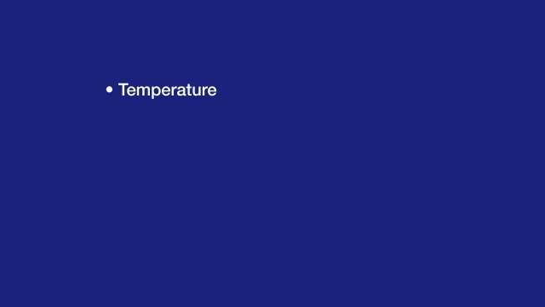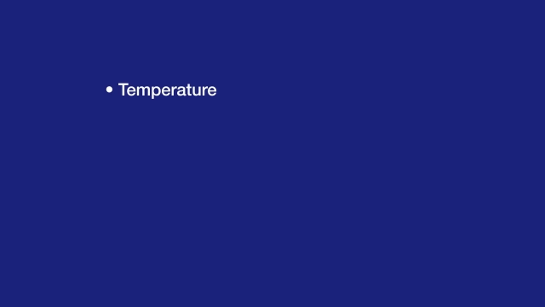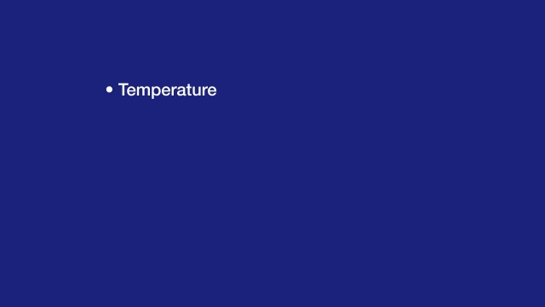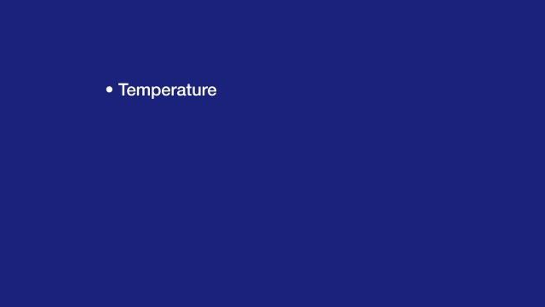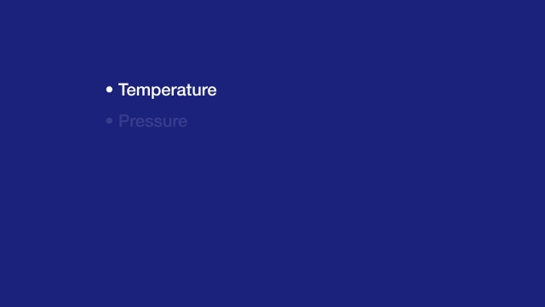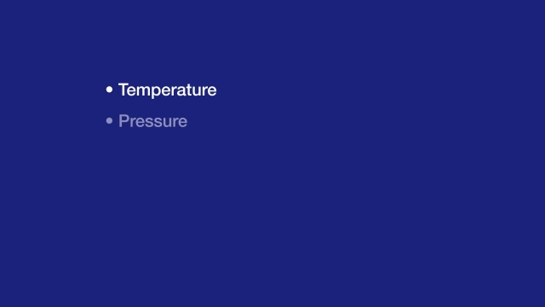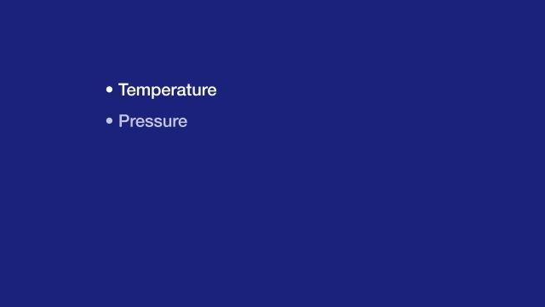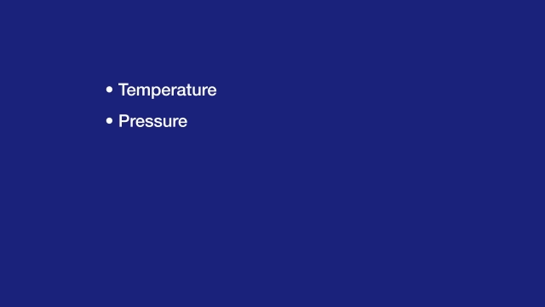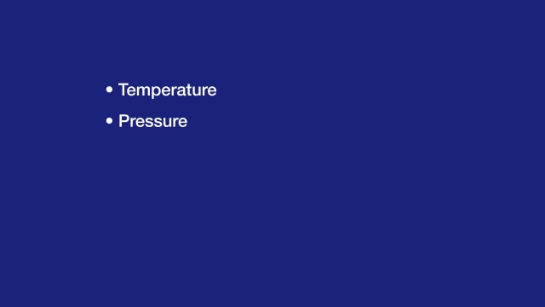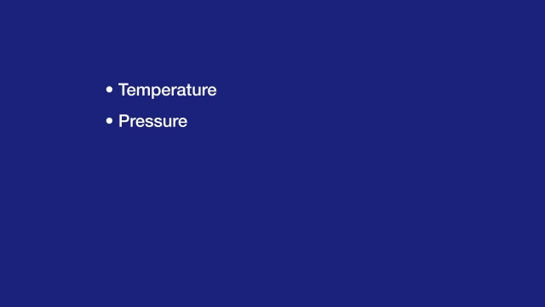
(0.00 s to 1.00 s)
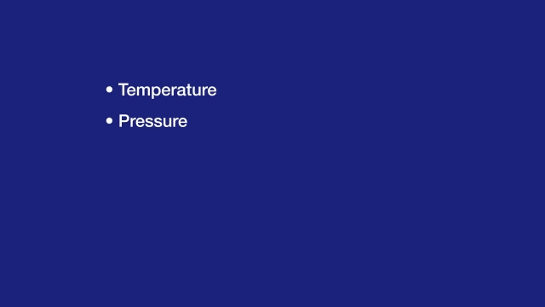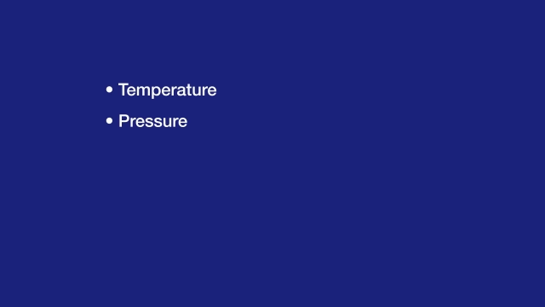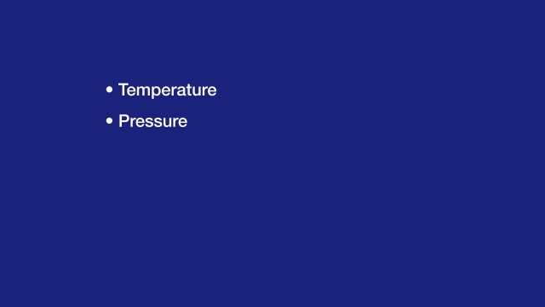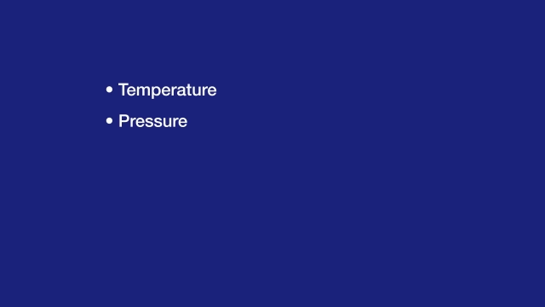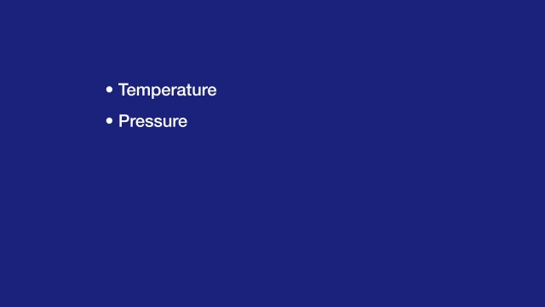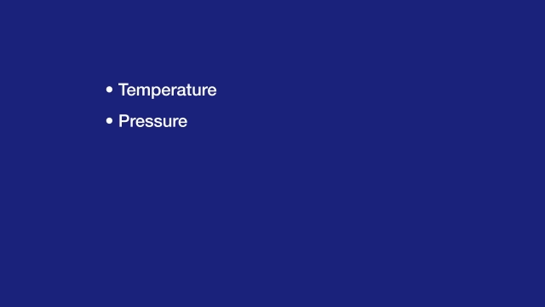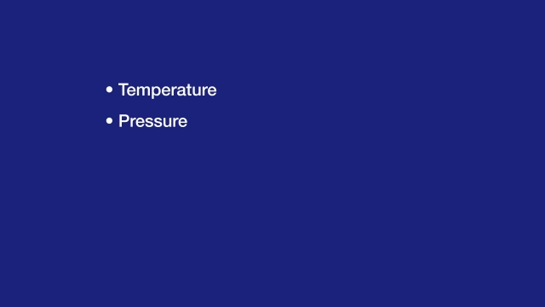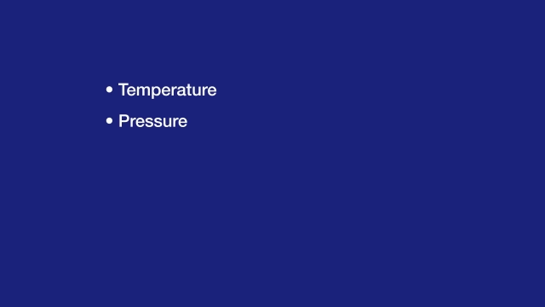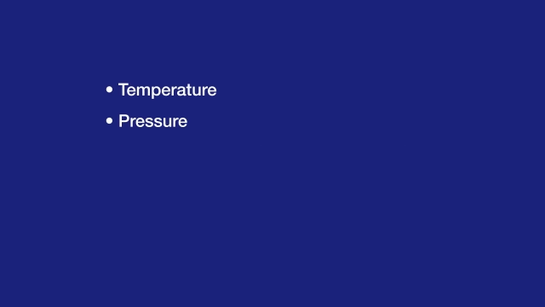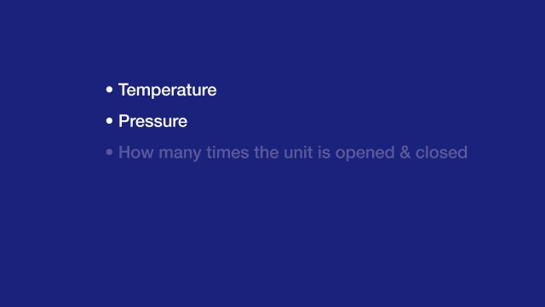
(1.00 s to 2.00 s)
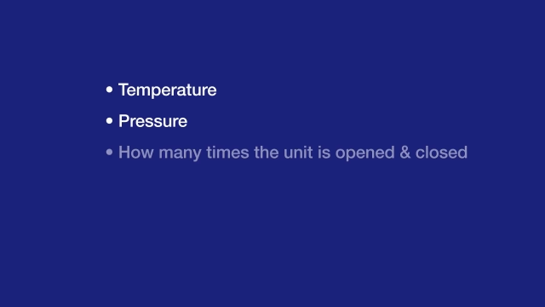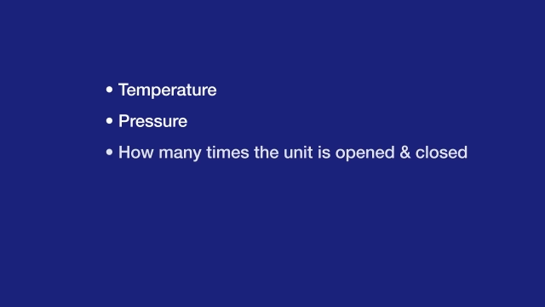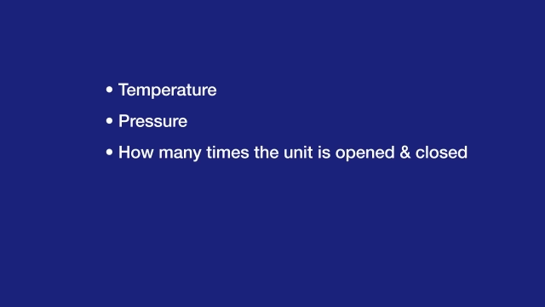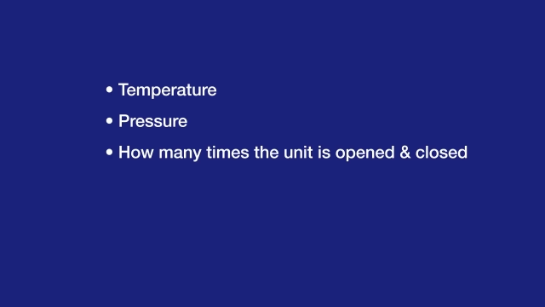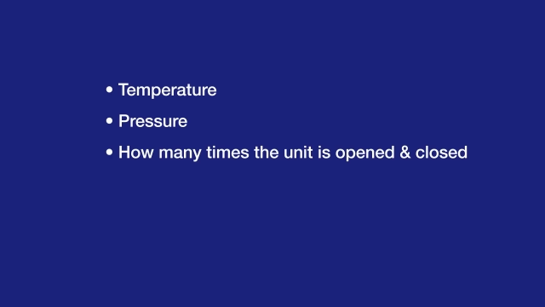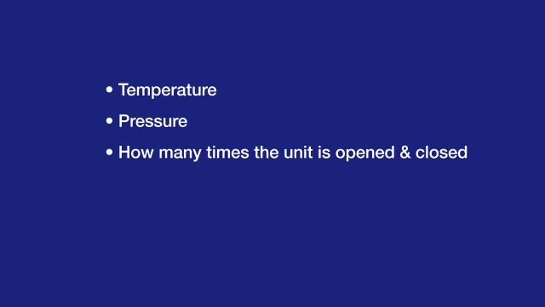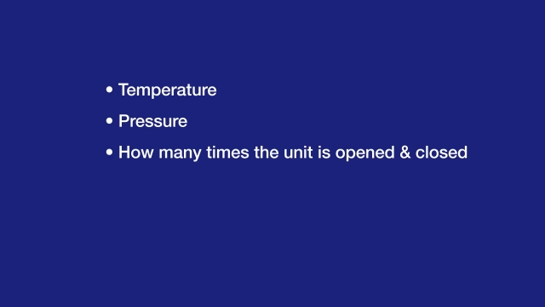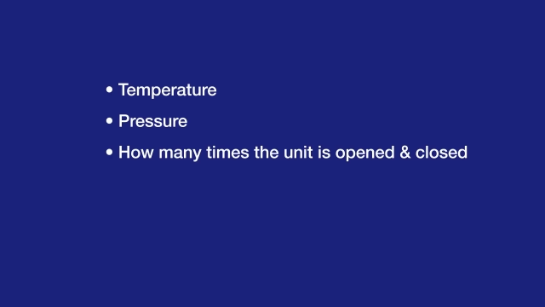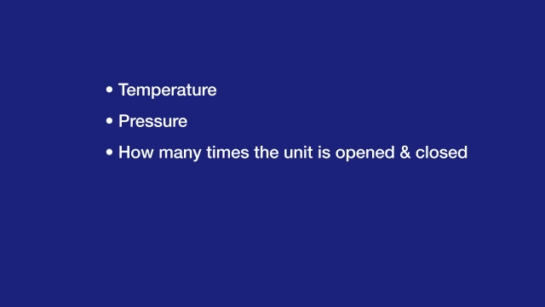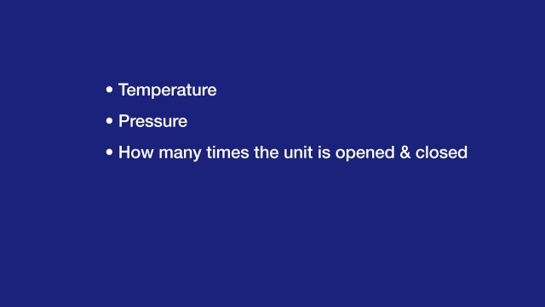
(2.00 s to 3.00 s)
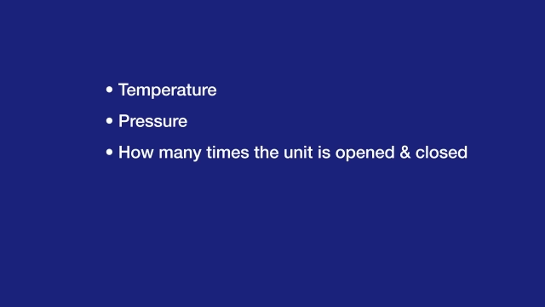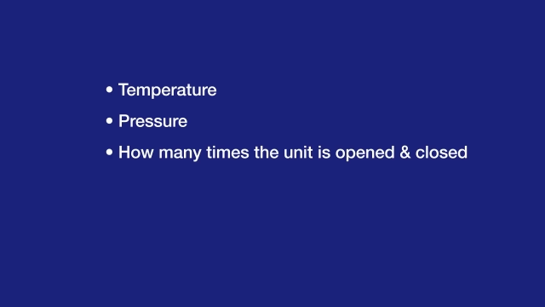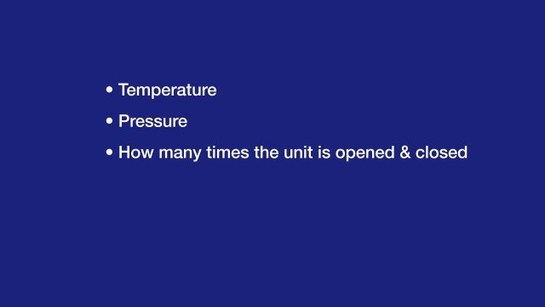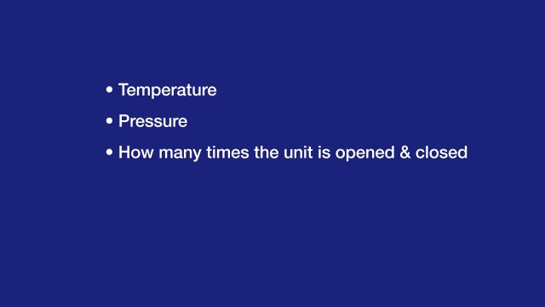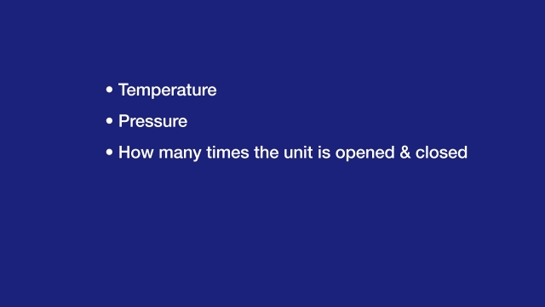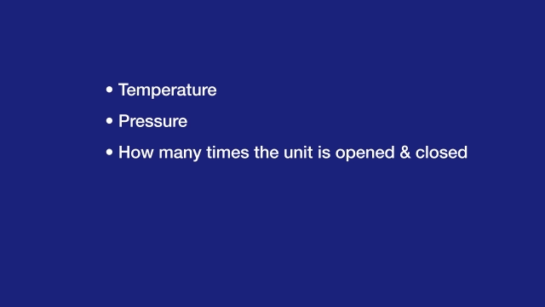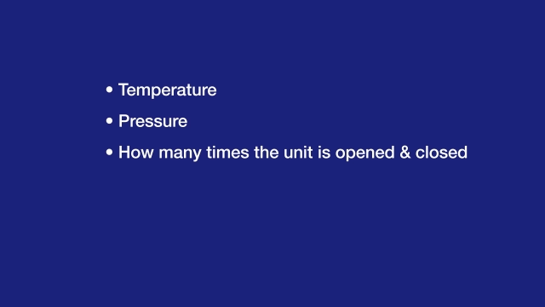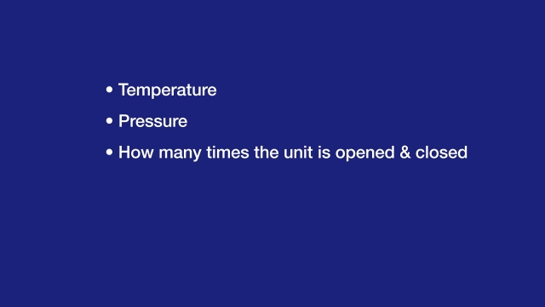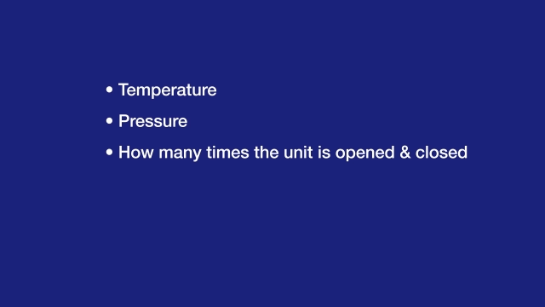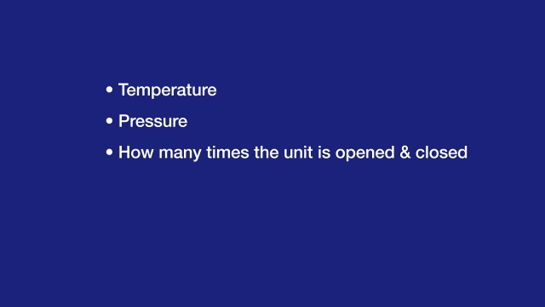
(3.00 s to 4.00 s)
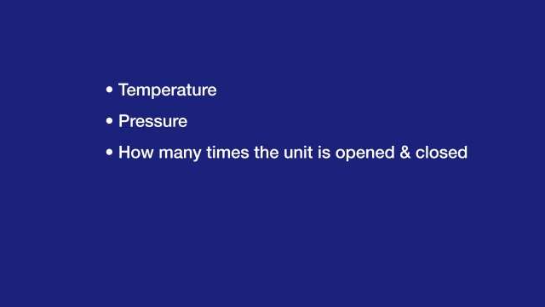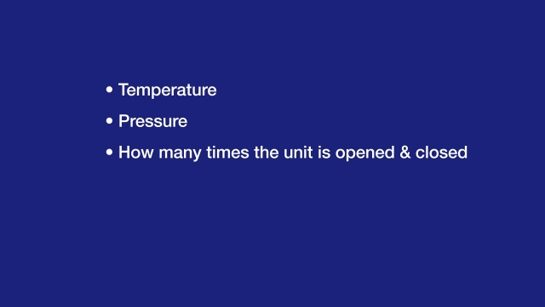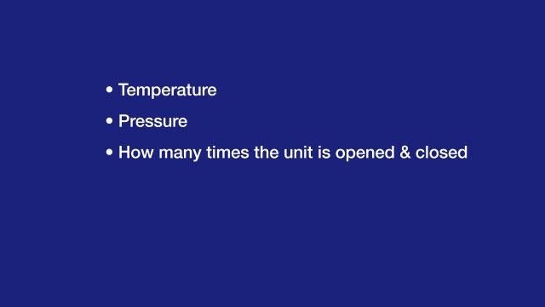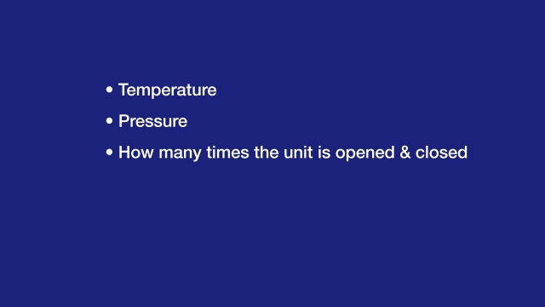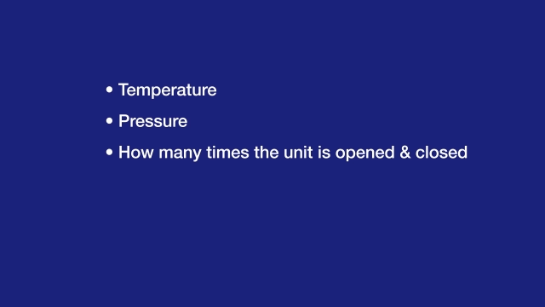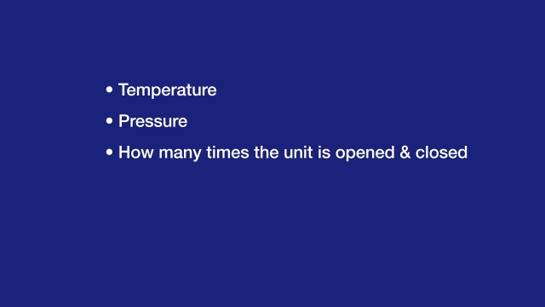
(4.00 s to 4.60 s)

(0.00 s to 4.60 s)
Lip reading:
(no speaker visible)